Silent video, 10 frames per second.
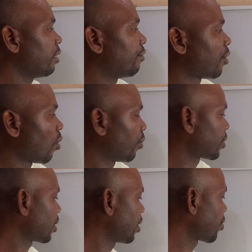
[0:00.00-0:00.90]

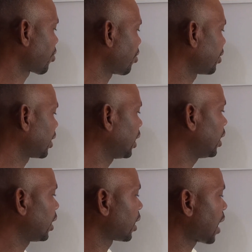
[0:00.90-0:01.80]
involves.
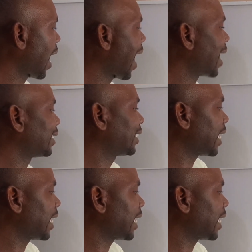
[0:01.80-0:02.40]
Thirdly, and